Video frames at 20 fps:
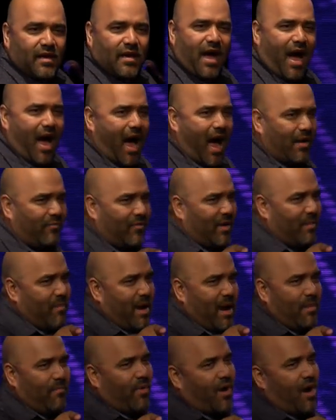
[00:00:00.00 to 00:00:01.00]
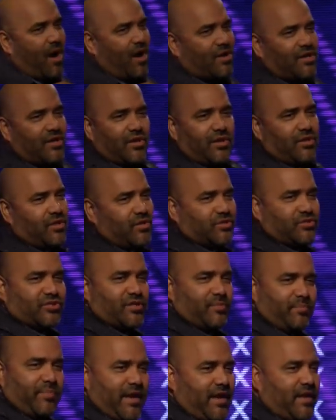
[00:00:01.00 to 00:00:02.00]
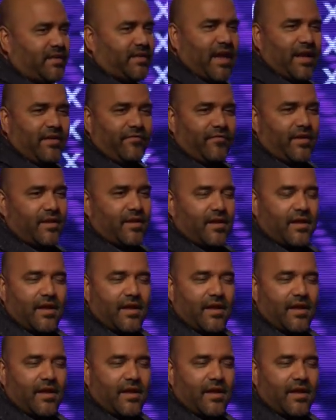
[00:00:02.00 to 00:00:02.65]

I remember how you used to be, David.